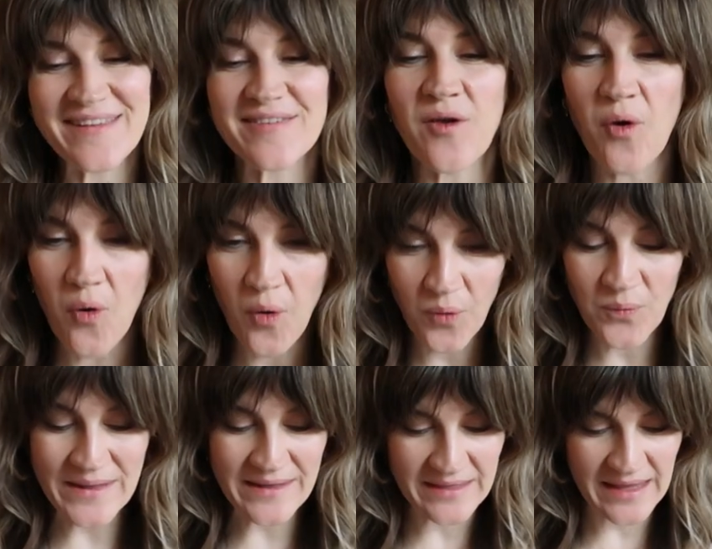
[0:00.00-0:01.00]
it's a whole
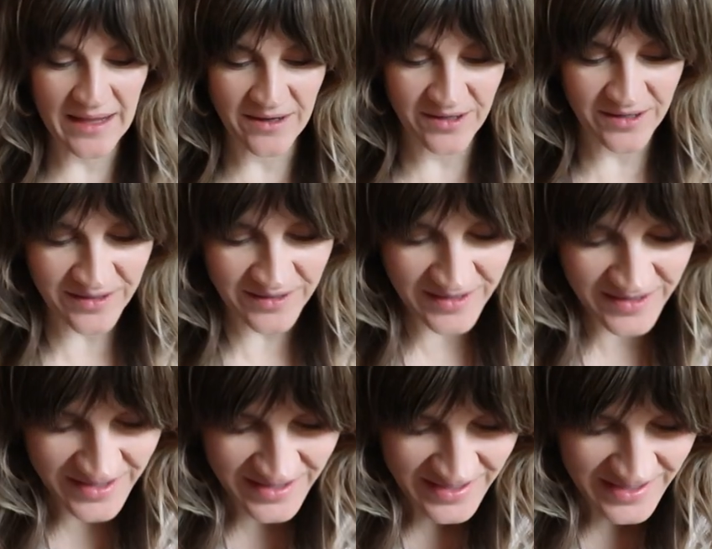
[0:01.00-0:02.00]
week later
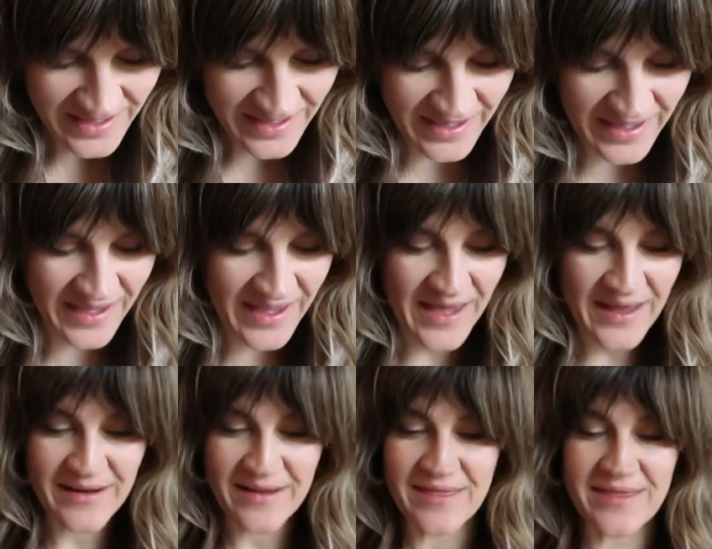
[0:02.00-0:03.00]

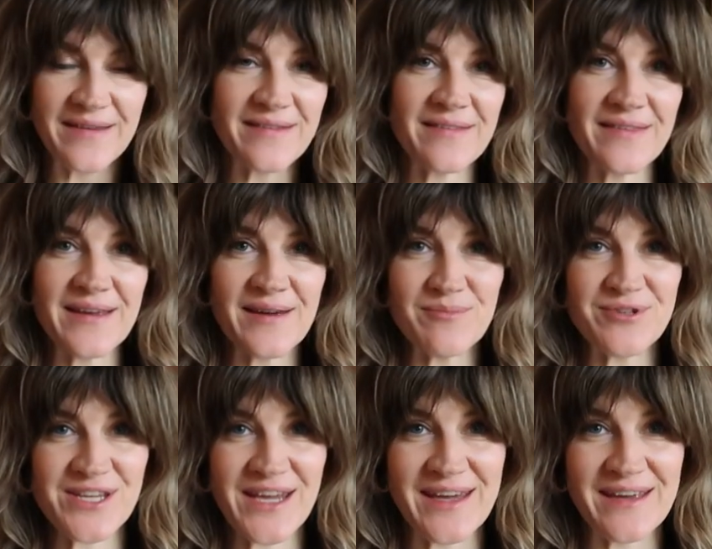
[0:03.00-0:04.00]
and these
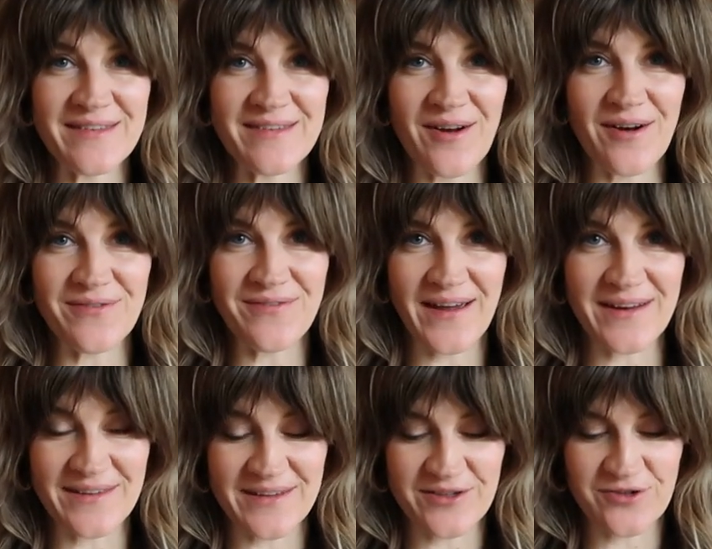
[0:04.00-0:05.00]
lampshades are
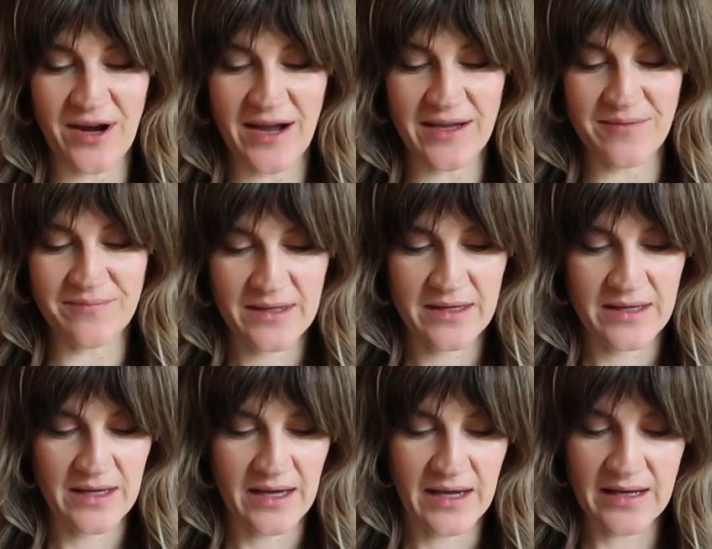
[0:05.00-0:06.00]
finally dry.
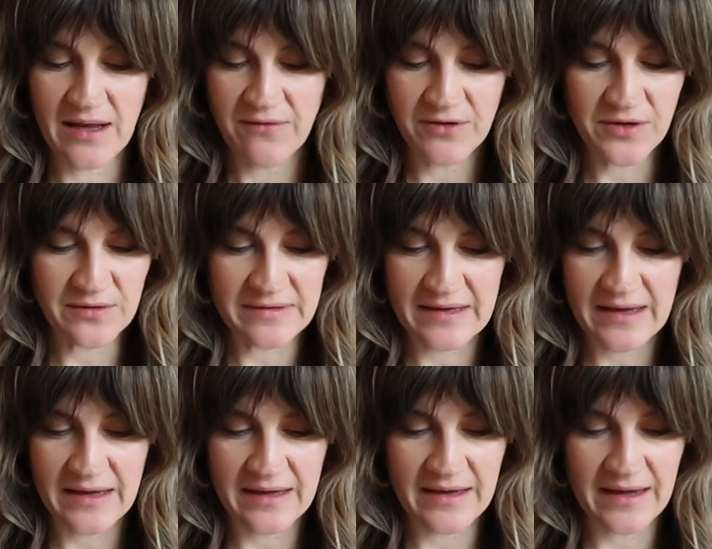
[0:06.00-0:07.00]
I never used
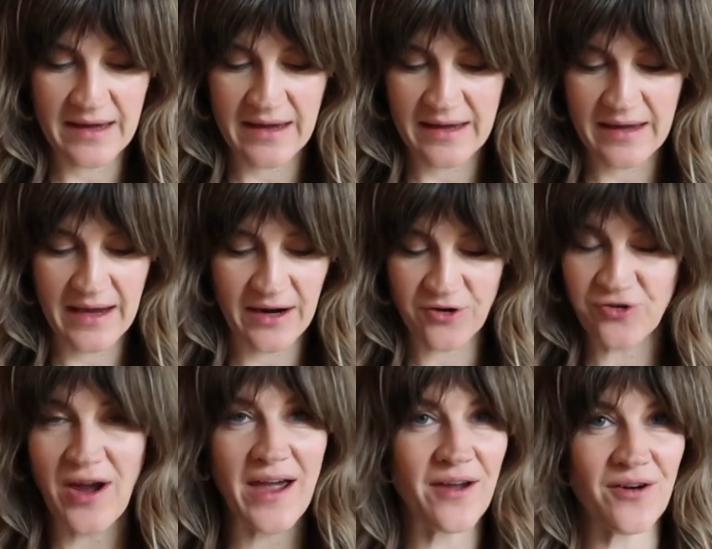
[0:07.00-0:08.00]
it
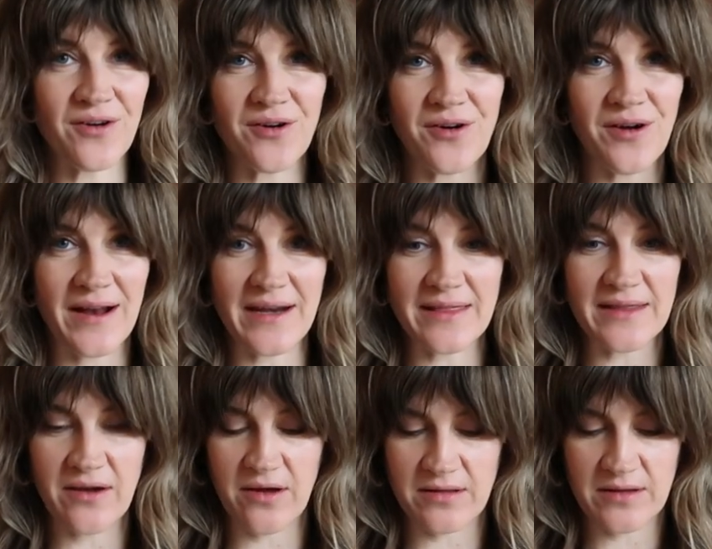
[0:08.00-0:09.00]
hairdryer or
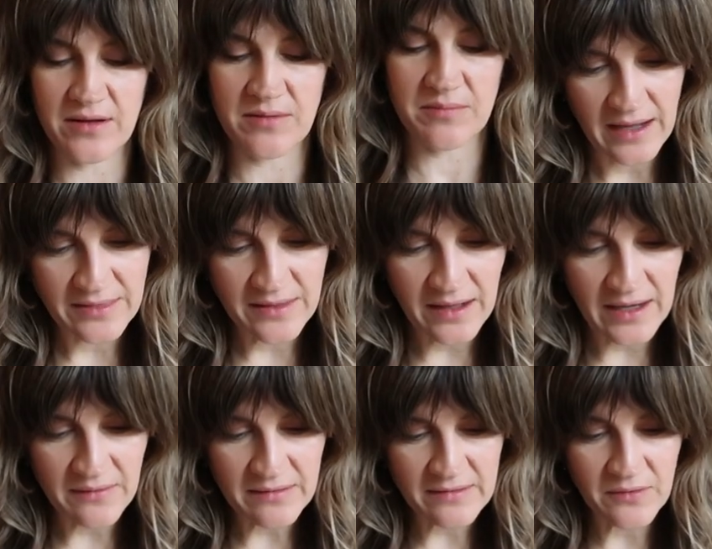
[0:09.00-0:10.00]
anything on them. I thought
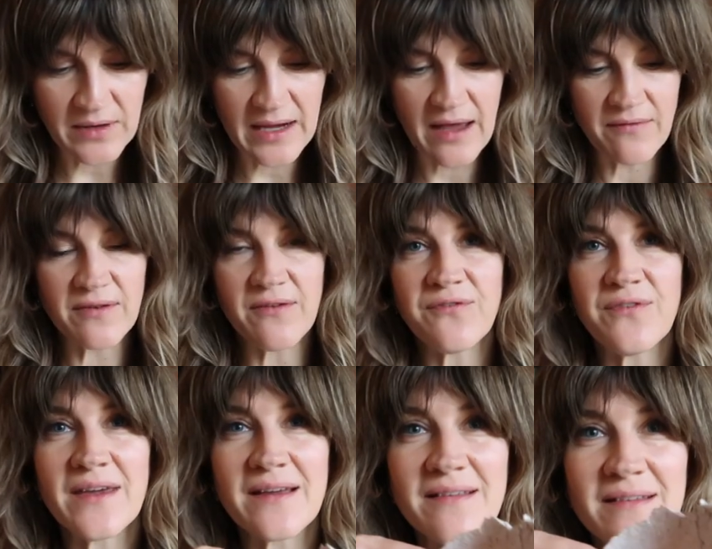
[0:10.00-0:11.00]
I was going to have to
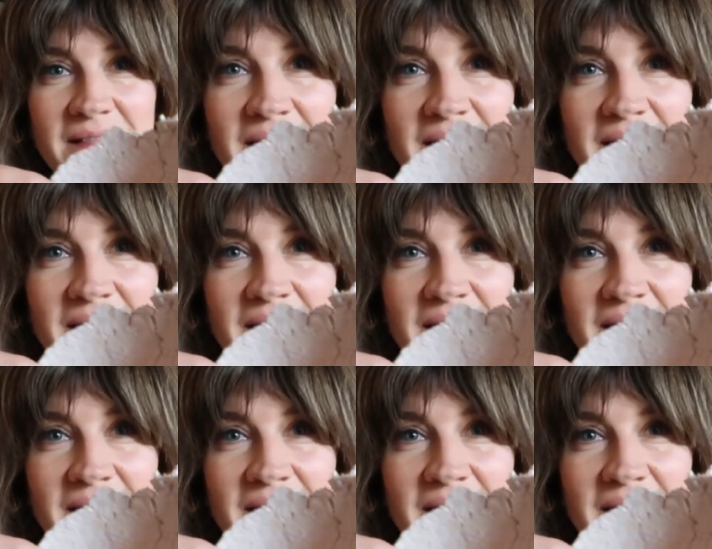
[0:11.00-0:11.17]
fix